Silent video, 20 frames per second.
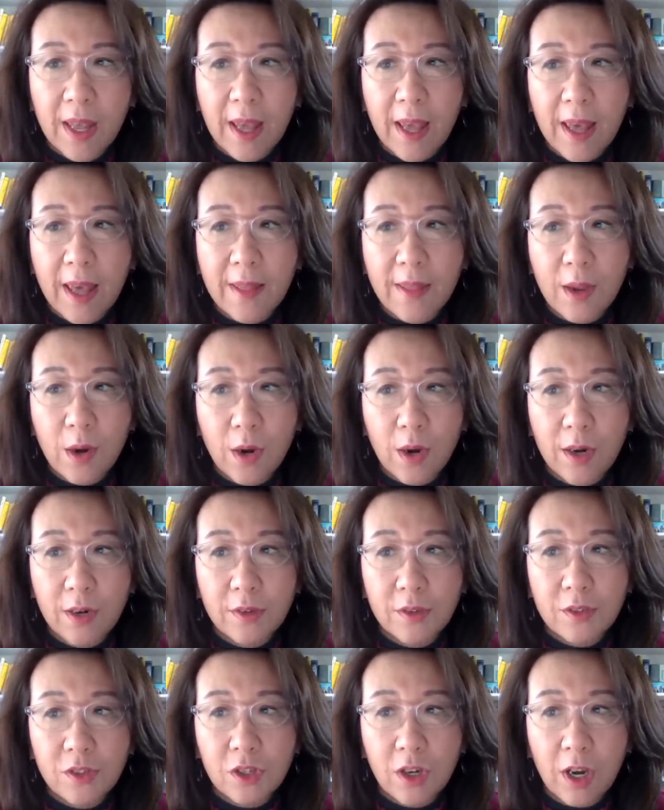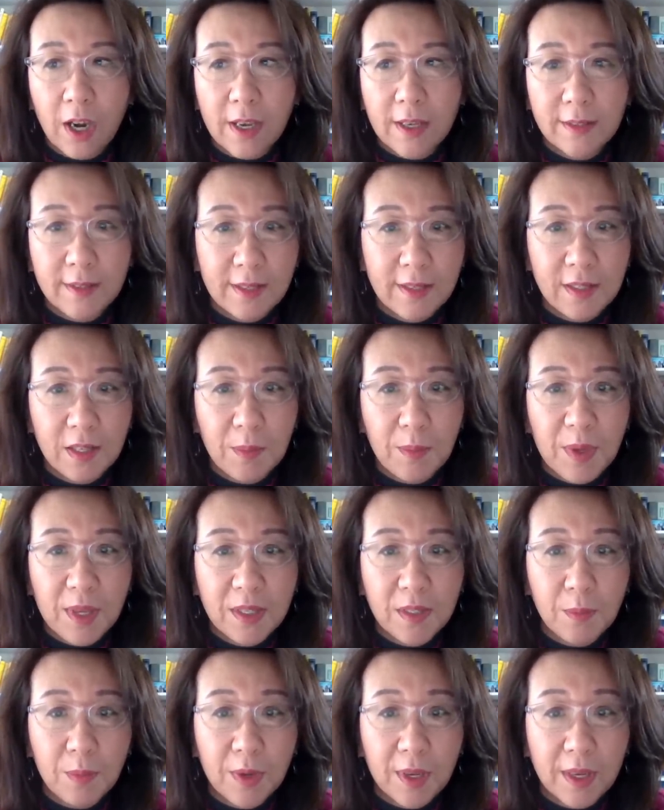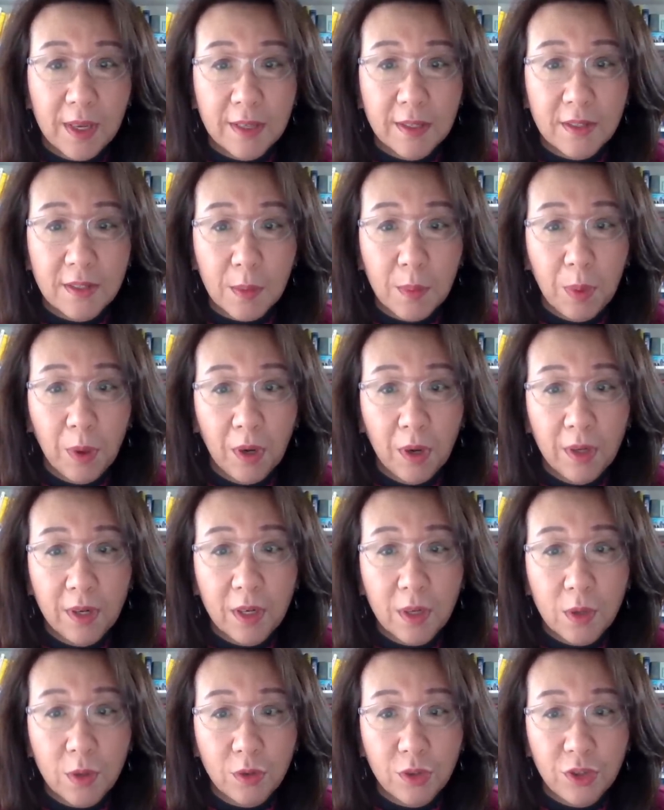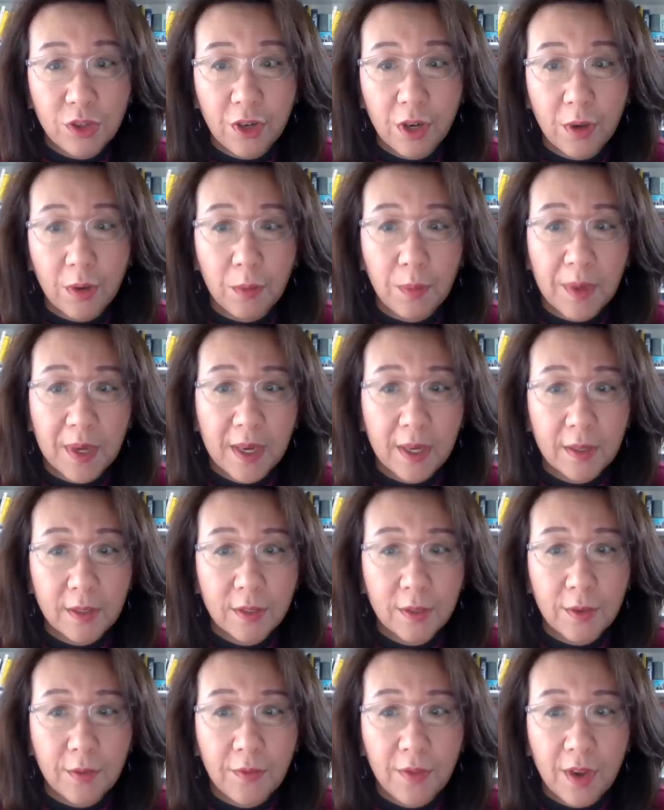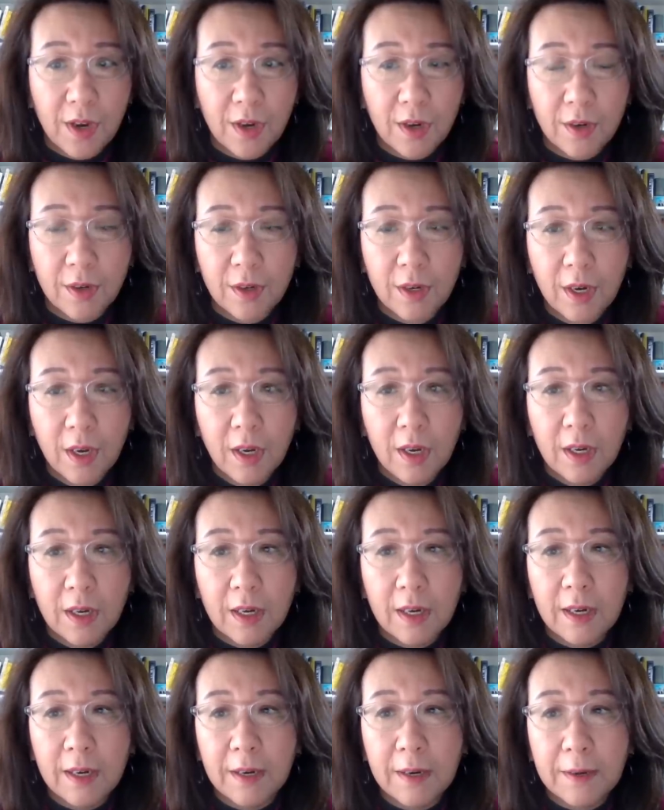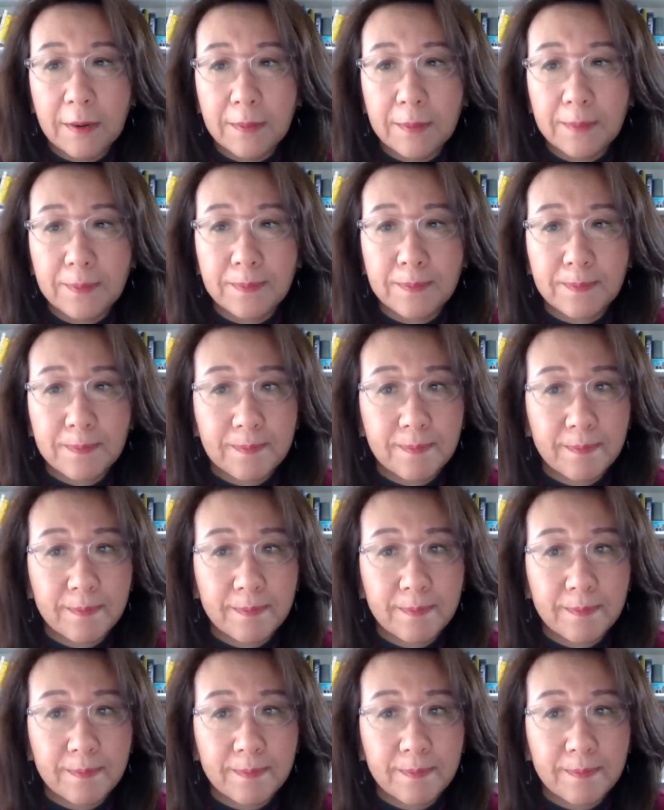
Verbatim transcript: And they are C C P's biggest political show because of their um